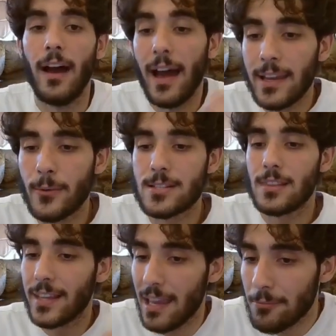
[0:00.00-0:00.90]
Anyways,
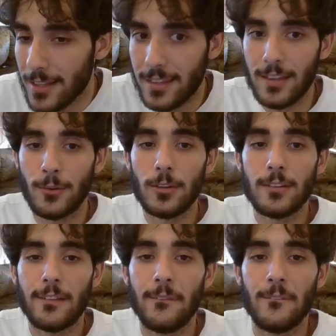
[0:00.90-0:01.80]
the game
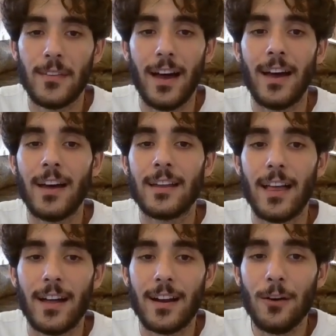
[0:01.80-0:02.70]
continued, and
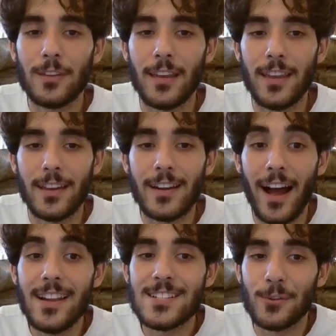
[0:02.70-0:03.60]
around here,
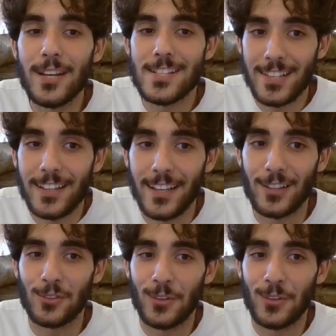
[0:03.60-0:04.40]
Ali's Queen is starting to